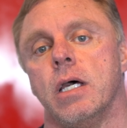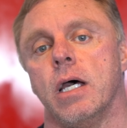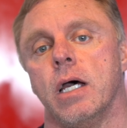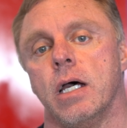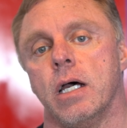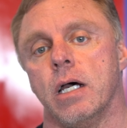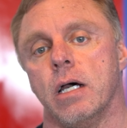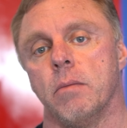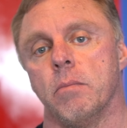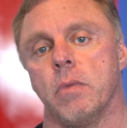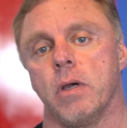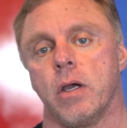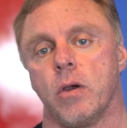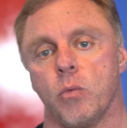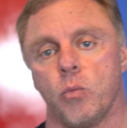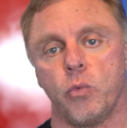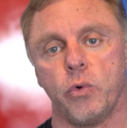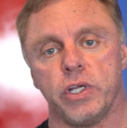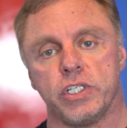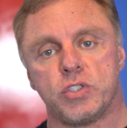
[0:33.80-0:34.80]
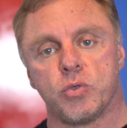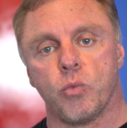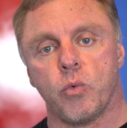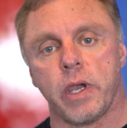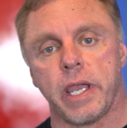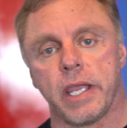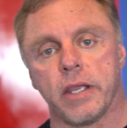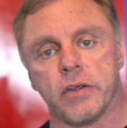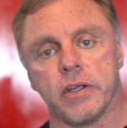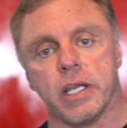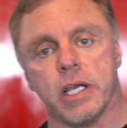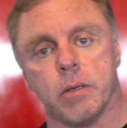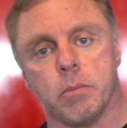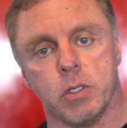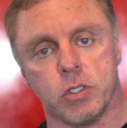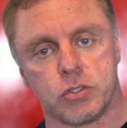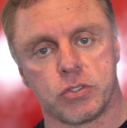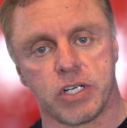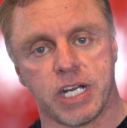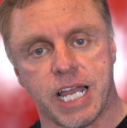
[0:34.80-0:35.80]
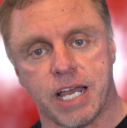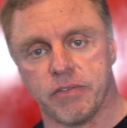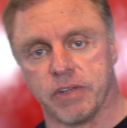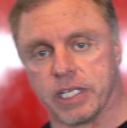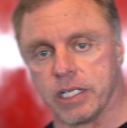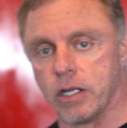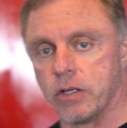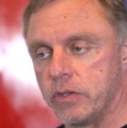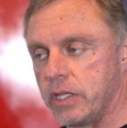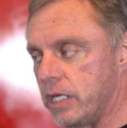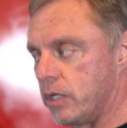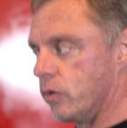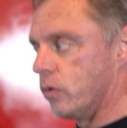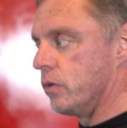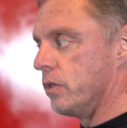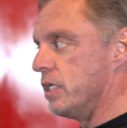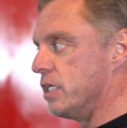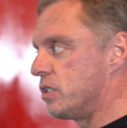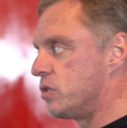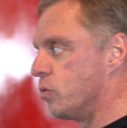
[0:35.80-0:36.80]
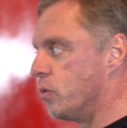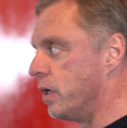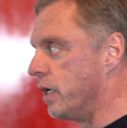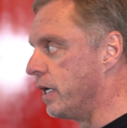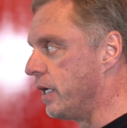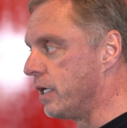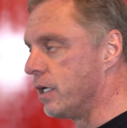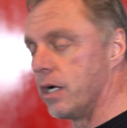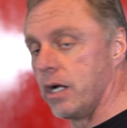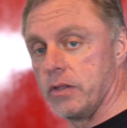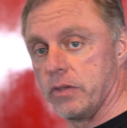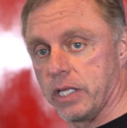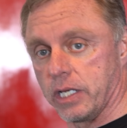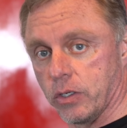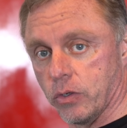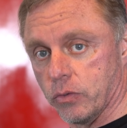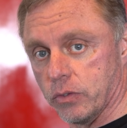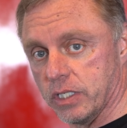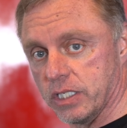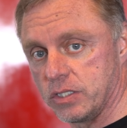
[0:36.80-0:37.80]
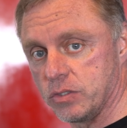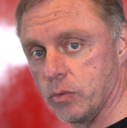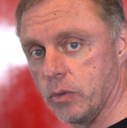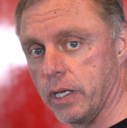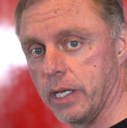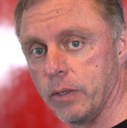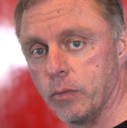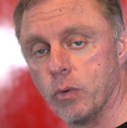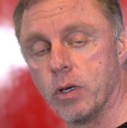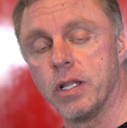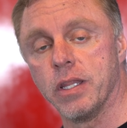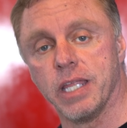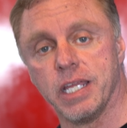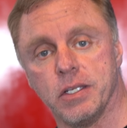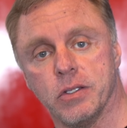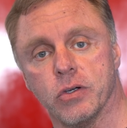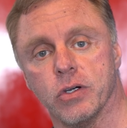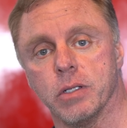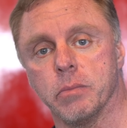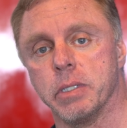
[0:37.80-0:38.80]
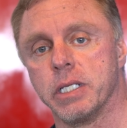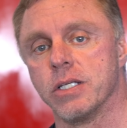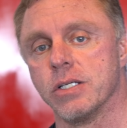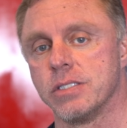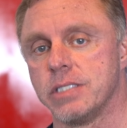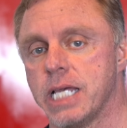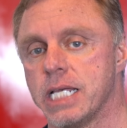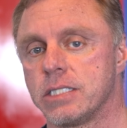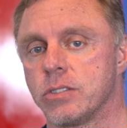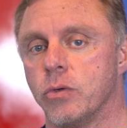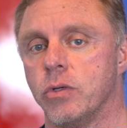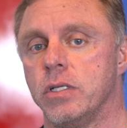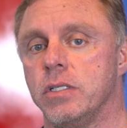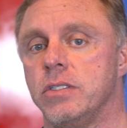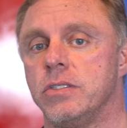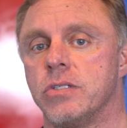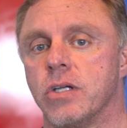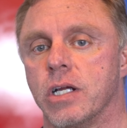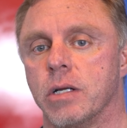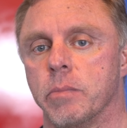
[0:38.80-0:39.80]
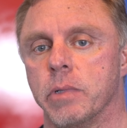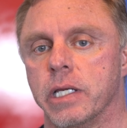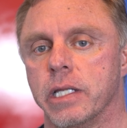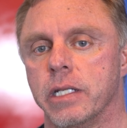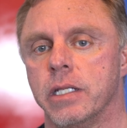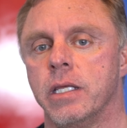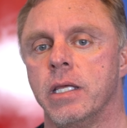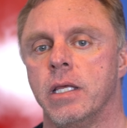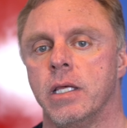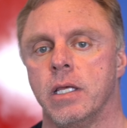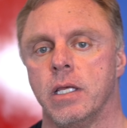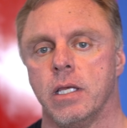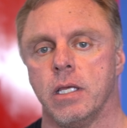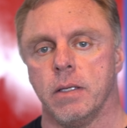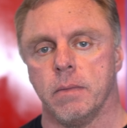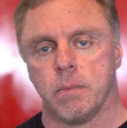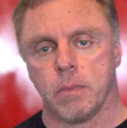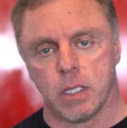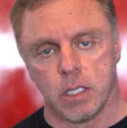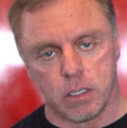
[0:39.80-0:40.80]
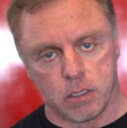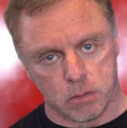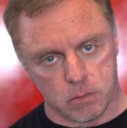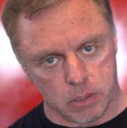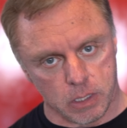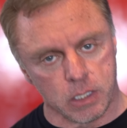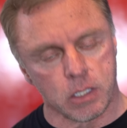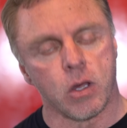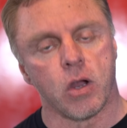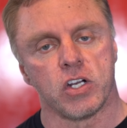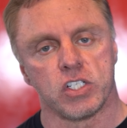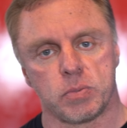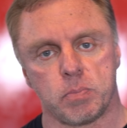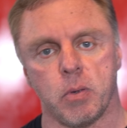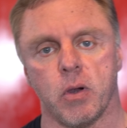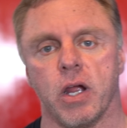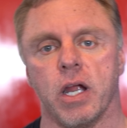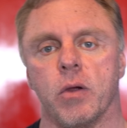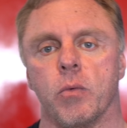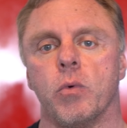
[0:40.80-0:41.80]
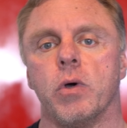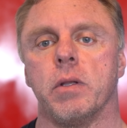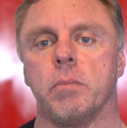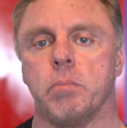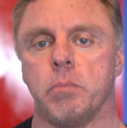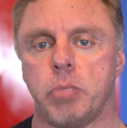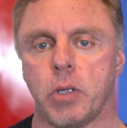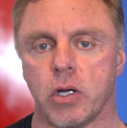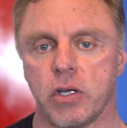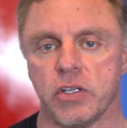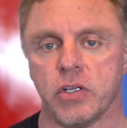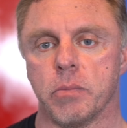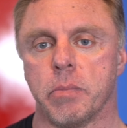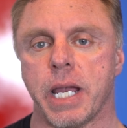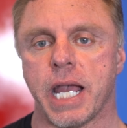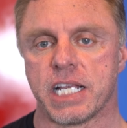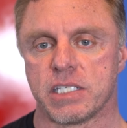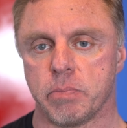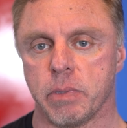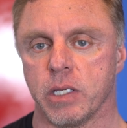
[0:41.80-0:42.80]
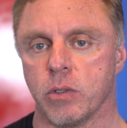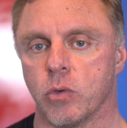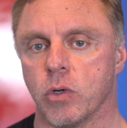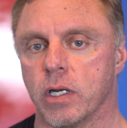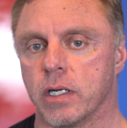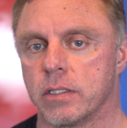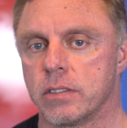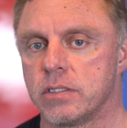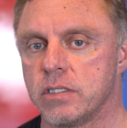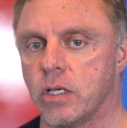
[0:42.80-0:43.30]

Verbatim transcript: Um, which way are elbows traveling? Are they going this way? Are they going this way? What are they doing? Because that's going to determine, in large part, what part of your back's being worked.